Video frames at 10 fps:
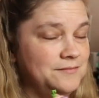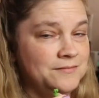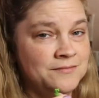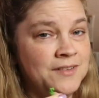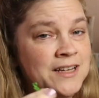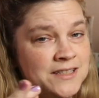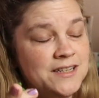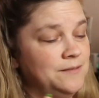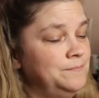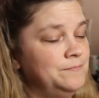It's
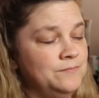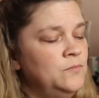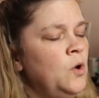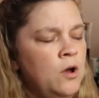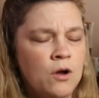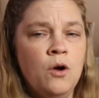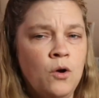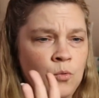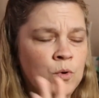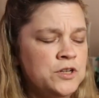done.
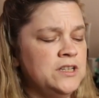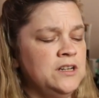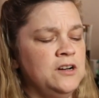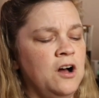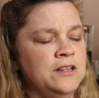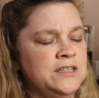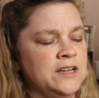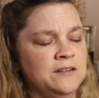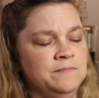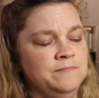We're just gonna call it
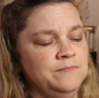done.